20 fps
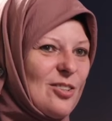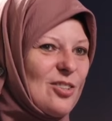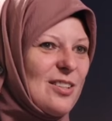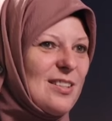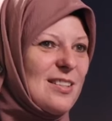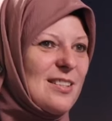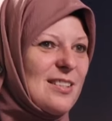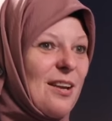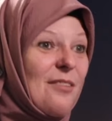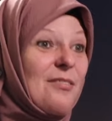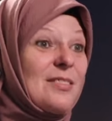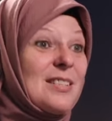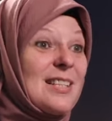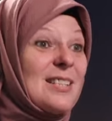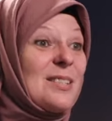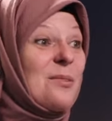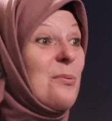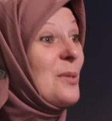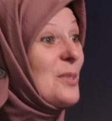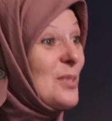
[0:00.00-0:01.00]
kitchen stuff. I
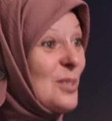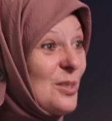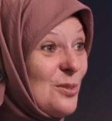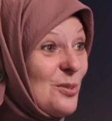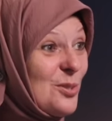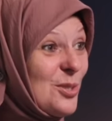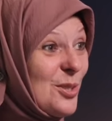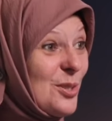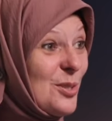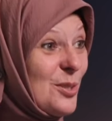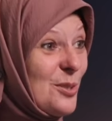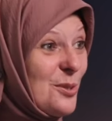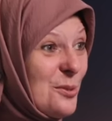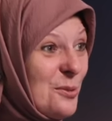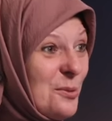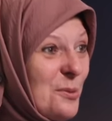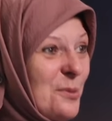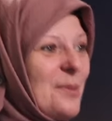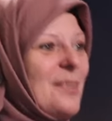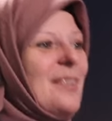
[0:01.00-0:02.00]
said, So, what do you
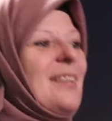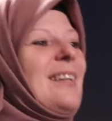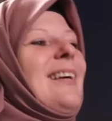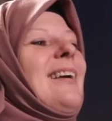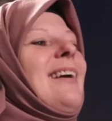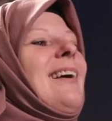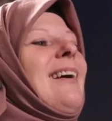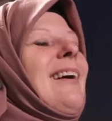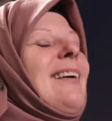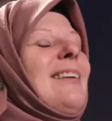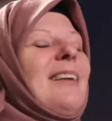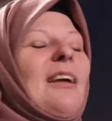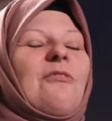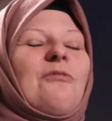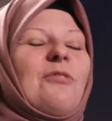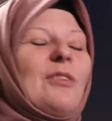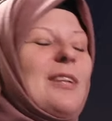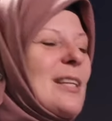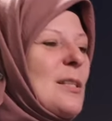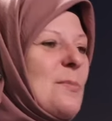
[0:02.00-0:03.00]
do? And I
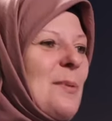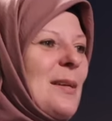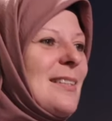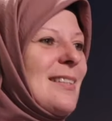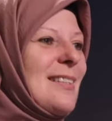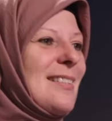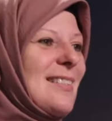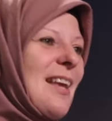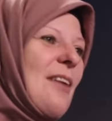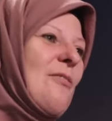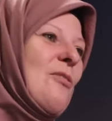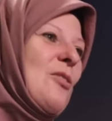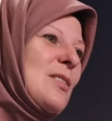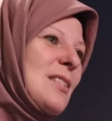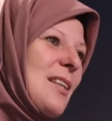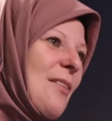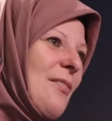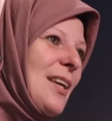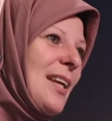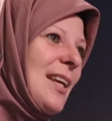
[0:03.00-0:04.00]
fully expected to say, I've
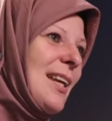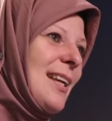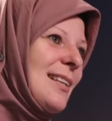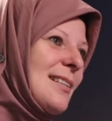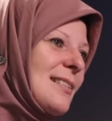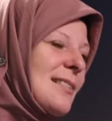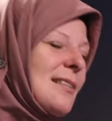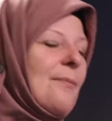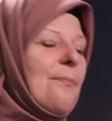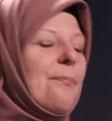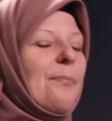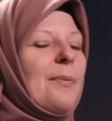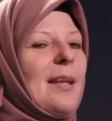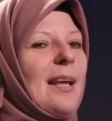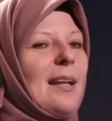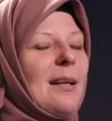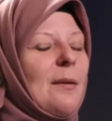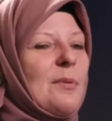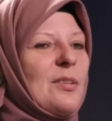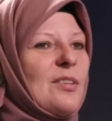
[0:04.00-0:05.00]
got seven kids mm.
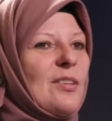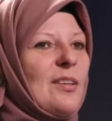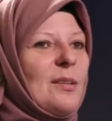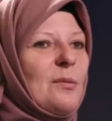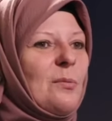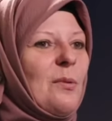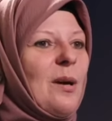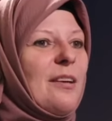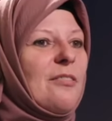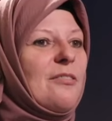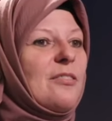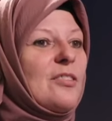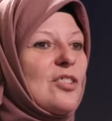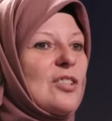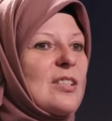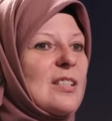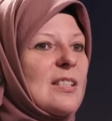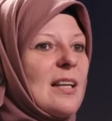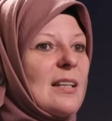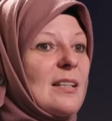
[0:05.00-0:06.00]
and I'm a third wife.
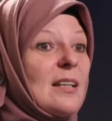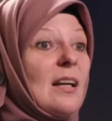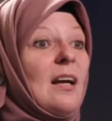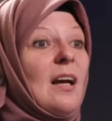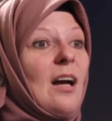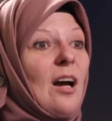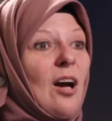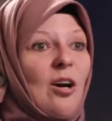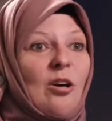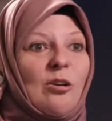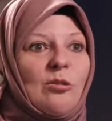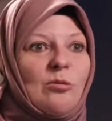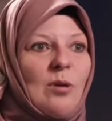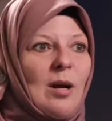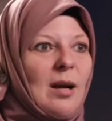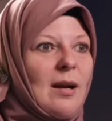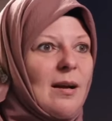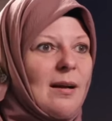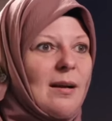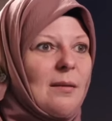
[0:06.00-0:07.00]
And she said,
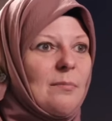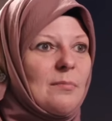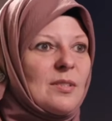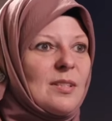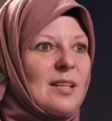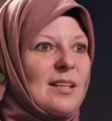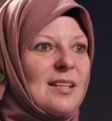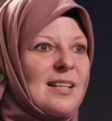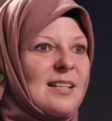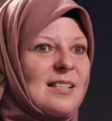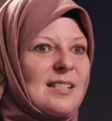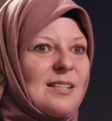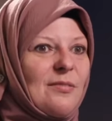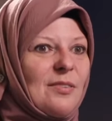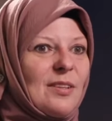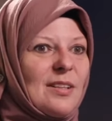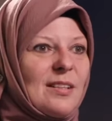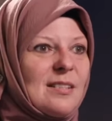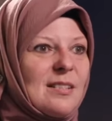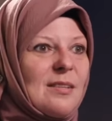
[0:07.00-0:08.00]
Oh, I'm studying
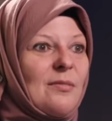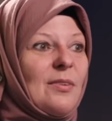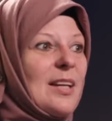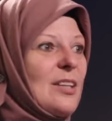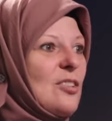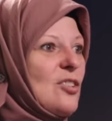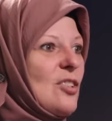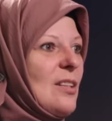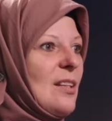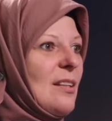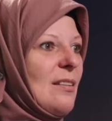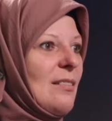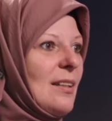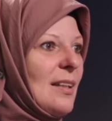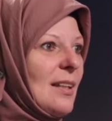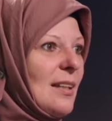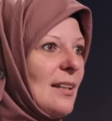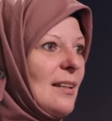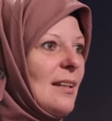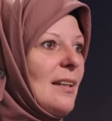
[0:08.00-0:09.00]
civil civil
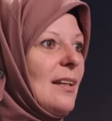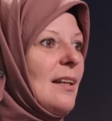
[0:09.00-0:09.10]
engineering